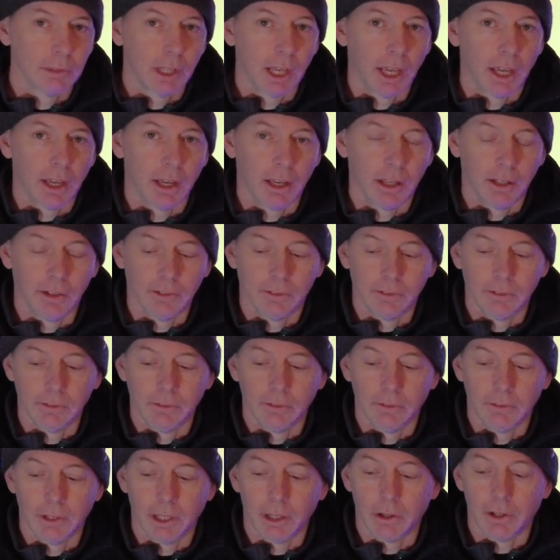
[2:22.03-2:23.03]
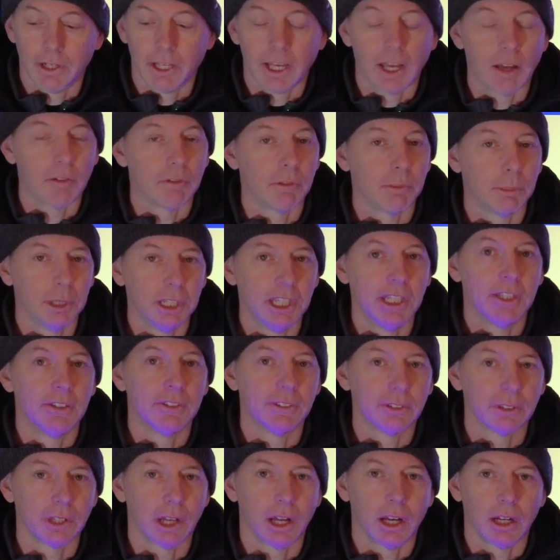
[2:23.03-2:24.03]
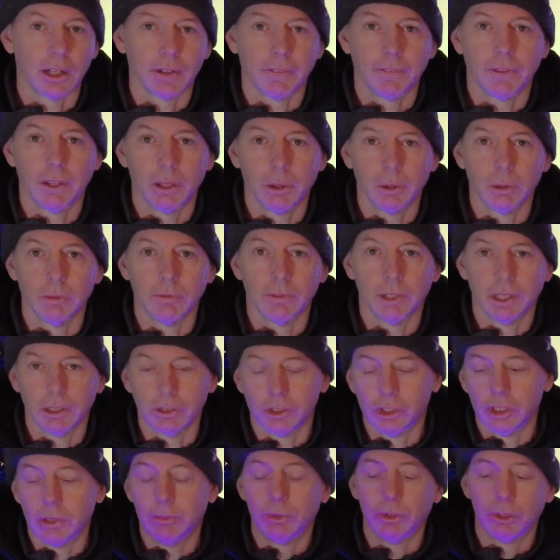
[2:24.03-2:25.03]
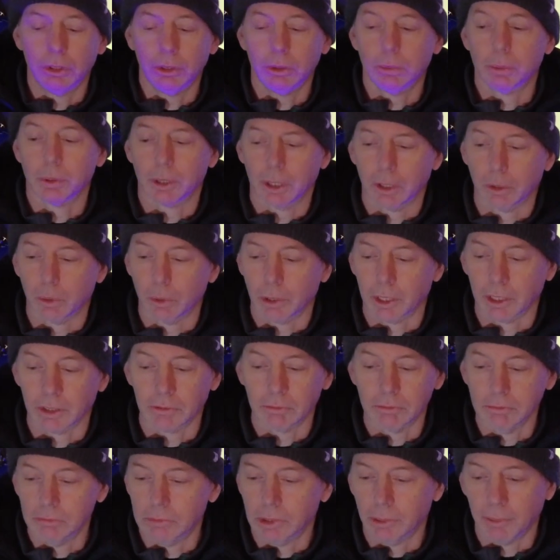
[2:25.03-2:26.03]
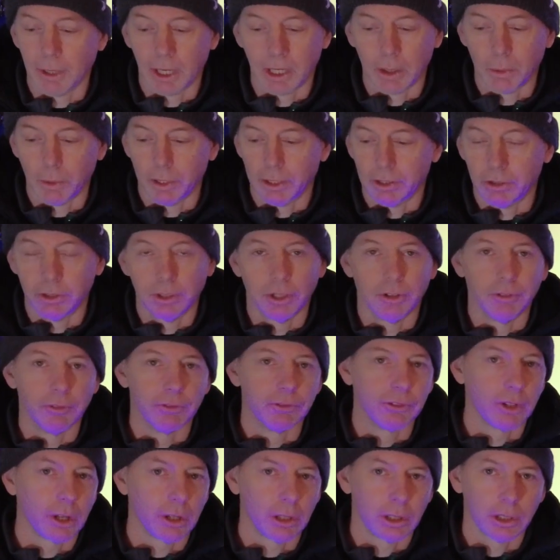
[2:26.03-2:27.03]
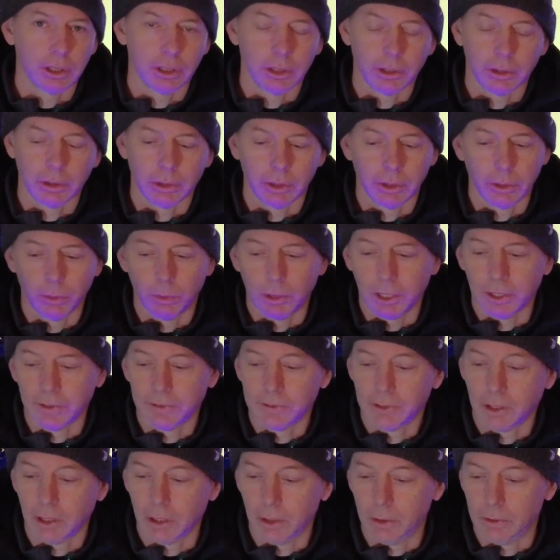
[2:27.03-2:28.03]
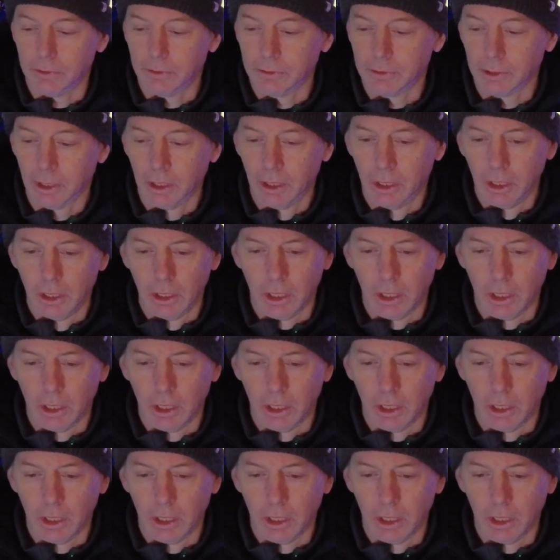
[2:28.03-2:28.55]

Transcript: and they already have them in stock and they'll they'll ship to you pretty quick no matter whether you're in Florida or on the West Coast.